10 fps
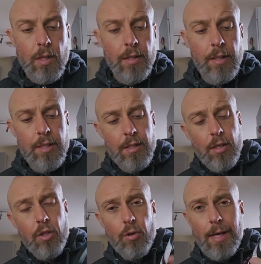This is a
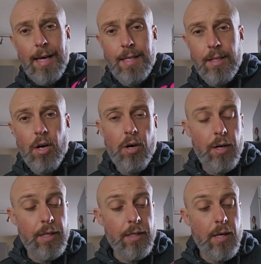UK
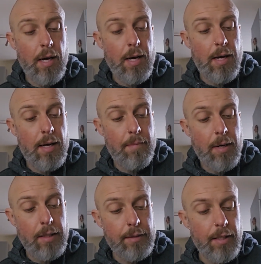9.
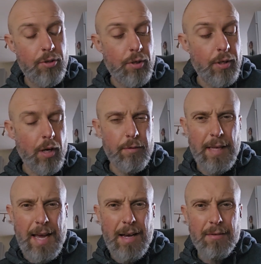I did try to go
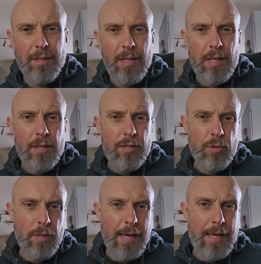down
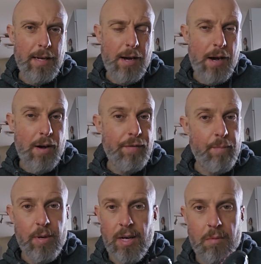to an 8.5,
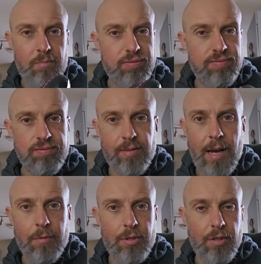but
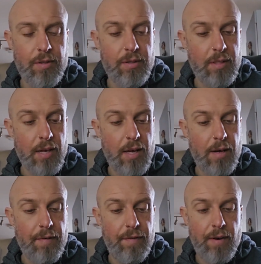that was just
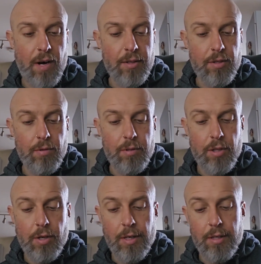far too
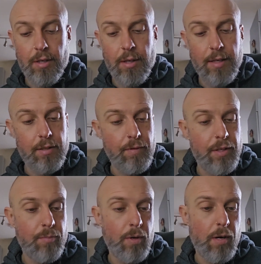tight. So that's the
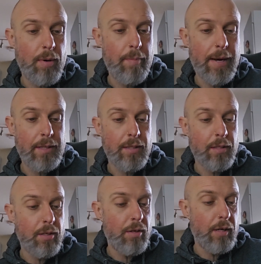reason why I went back to
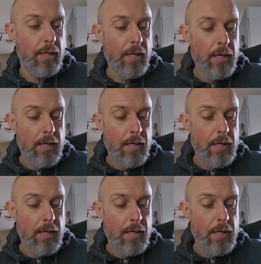the 9.